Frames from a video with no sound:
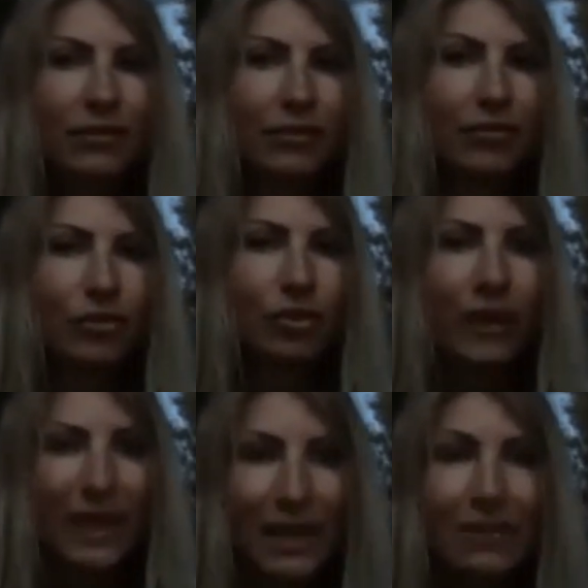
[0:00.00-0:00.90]
If you go
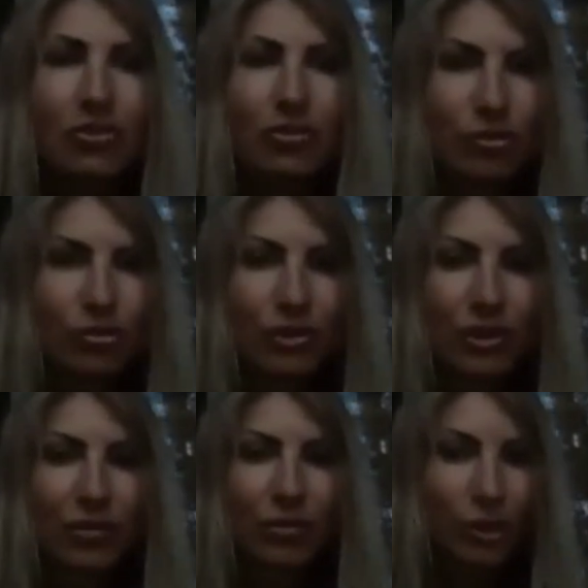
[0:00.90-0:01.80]
against your true
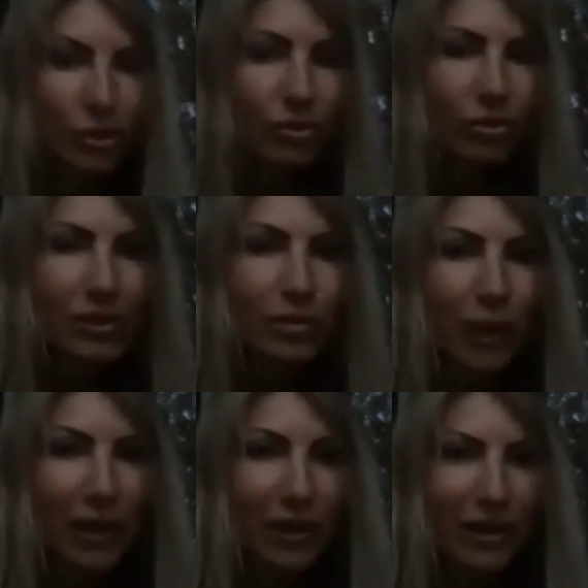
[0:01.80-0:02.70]
self, what do you
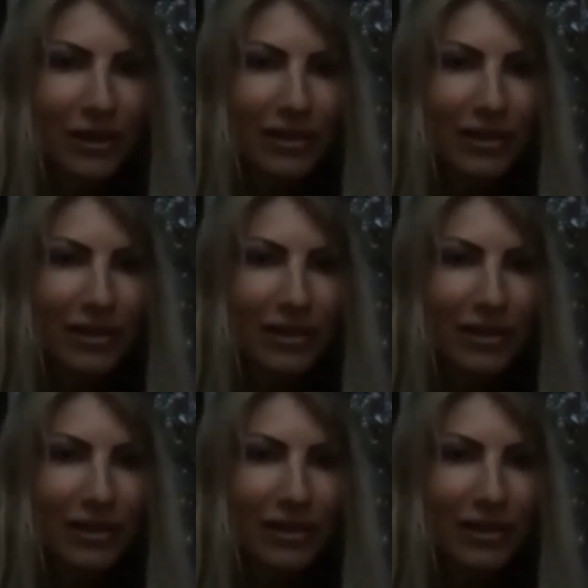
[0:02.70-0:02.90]
expect?